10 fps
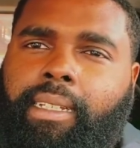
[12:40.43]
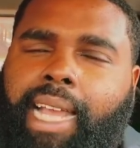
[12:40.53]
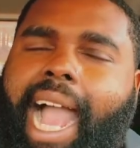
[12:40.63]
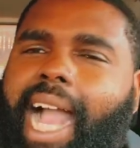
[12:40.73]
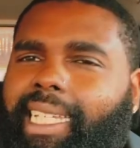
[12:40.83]

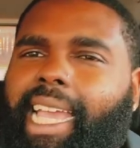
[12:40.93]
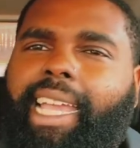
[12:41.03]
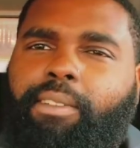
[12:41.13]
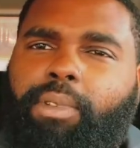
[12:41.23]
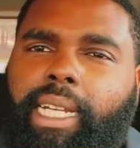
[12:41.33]
I
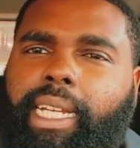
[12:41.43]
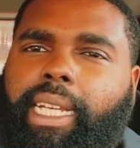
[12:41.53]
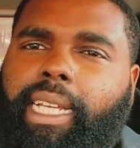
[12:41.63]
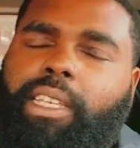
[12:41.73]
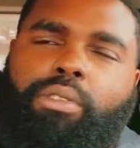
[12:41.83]
can't
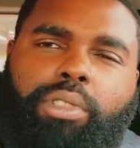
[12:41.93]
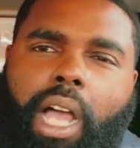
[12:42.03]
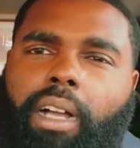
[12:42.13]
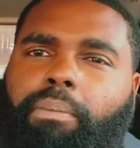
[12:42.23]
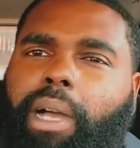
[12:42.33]
read." And you
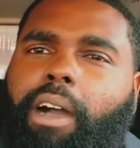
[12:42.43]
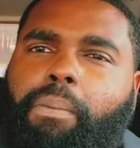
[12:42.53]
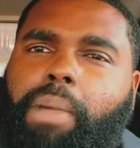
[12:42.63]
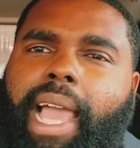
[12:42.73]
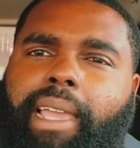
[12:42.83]
talk about
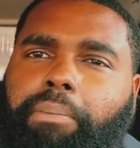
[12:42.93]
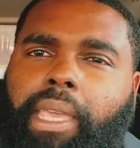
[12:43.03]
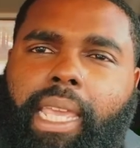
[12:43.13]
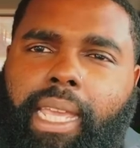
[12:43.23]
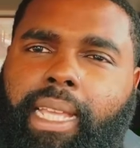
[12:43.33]
black
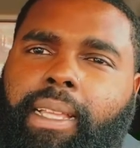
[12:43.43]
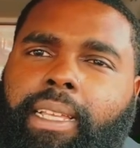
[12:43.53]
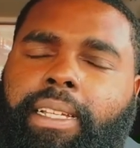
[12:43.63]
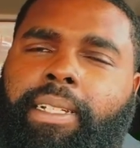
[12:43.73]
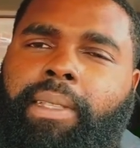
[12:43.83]
men
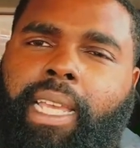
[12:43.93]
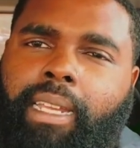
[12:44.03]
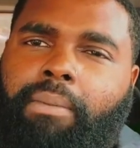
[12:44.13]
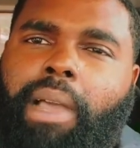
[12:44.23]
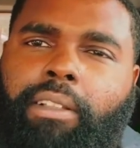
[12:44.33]

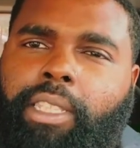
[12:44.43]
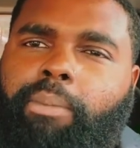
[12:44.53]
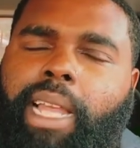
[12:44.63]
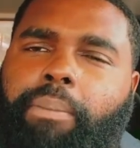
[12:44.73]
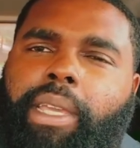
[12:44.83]
and about them
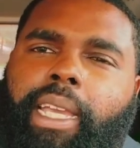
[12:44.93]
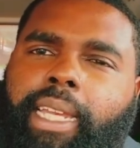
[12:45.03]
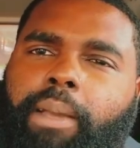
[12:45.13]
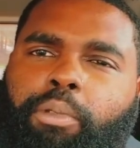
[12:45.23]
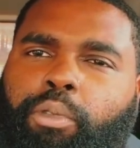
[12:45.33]
not being
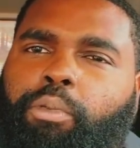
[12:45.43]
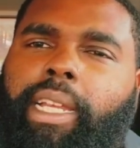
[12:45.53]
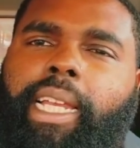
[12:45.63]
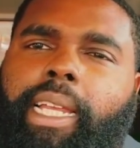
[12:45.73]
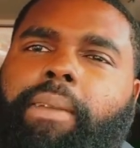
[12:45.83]
able to
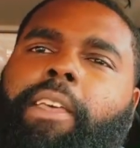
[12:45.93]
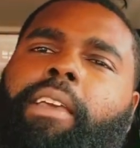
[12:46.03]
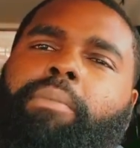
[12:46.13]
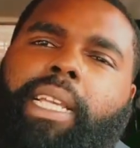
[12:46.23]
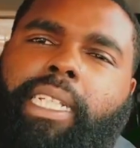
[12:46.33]
read,
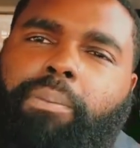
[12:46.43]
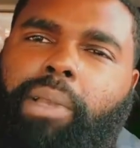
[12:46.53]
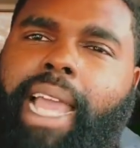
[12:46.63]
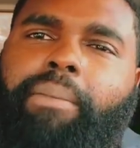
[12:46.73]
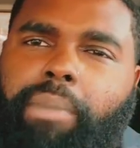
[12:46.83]
because
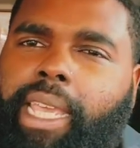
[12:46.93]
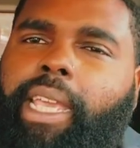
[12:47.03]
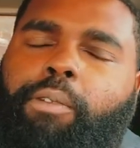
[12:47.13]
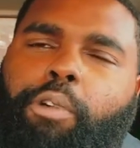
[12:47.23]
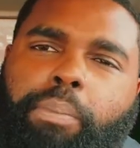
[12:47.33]
black
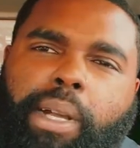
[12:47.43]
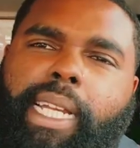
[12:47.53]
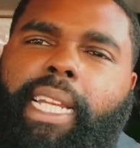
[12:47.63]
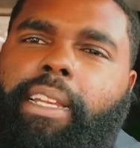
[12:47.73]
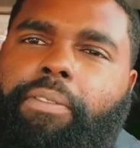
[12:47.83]
men were
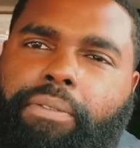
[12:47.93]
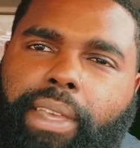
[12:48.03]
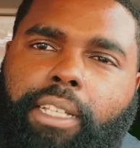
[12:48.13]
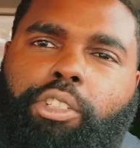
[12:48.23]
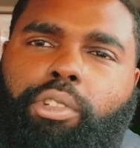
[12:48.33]
putting in the
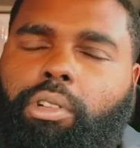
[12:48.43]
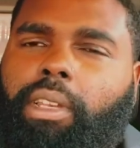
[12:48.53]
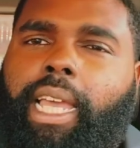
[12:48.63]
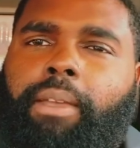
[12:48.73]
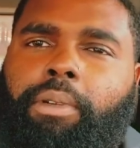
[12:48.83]
physical
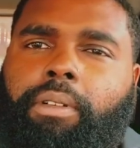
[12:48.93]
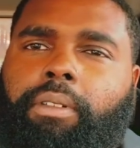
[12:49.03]
labor.